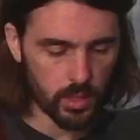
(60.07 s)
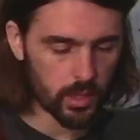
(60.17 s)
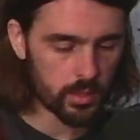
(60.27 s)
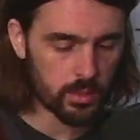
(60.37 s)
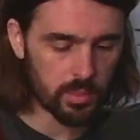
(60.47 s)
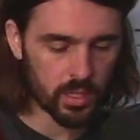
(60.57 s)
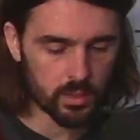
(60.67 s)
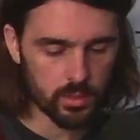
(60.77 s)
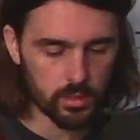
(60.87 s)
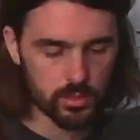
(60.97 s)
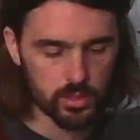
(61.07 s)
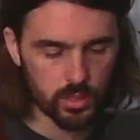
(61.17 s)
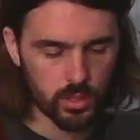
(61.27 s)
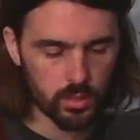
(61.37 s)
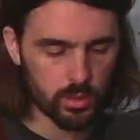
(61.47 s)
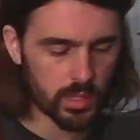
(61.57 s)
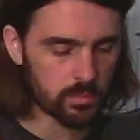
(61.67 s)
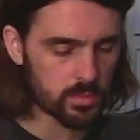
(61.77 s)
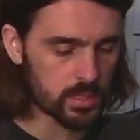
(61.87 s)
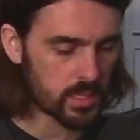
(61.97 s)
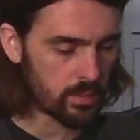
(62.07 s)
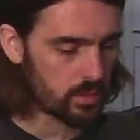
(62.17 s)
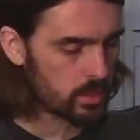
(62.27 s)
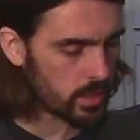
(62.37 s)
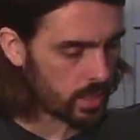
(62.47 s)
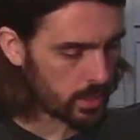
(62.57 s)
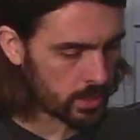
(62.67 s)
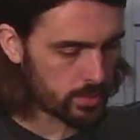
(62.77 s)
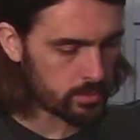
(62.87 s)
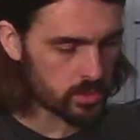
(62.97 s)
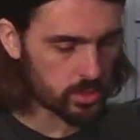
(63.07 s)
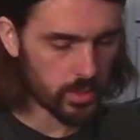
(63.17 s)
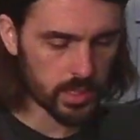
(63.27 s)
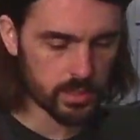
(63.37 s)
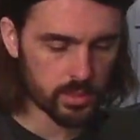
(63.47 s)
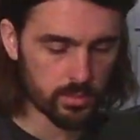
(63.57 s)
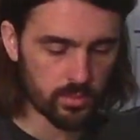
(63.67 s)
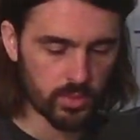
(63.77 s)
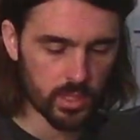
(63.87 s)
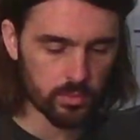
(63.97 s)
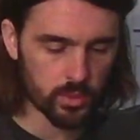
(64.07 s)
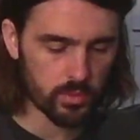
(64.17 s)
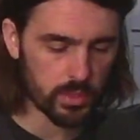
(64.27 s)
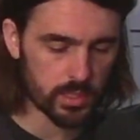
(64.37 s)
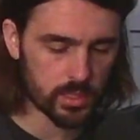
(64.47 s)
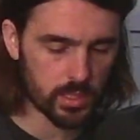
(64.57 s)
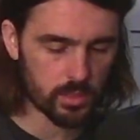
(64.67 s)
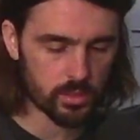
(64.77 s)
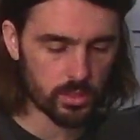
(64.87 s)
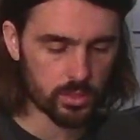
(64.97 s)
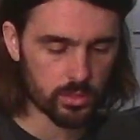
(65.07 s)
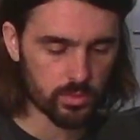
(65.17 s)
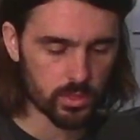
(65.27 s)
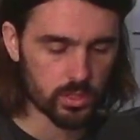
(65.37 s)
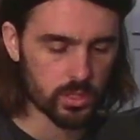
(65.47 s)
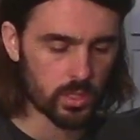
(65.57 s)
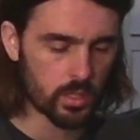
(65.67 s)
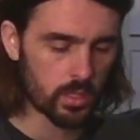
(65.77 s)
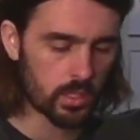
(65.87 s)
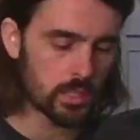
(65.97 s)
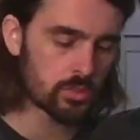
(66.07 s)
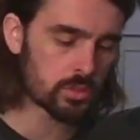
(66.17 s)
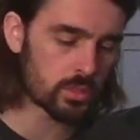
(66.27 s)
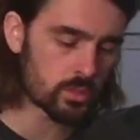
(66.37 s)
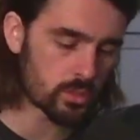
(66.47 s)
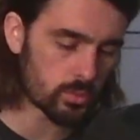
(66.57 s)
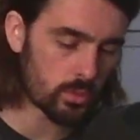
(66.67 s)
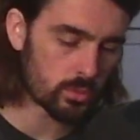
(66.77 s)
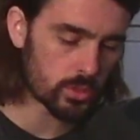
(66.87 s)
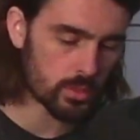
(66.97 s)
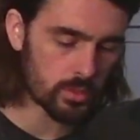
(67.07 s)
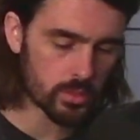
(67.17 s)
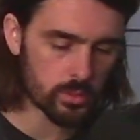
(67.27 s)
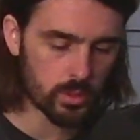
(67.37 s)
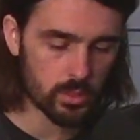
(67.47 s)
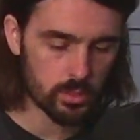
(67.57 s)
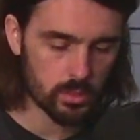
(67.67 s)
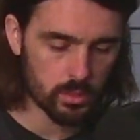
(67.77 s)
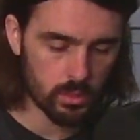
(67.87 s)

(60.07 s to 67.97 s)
in a bandage, who came 7 times to ask some favor of Alexey Alexandrovitch, interested Seroja and the Swiss.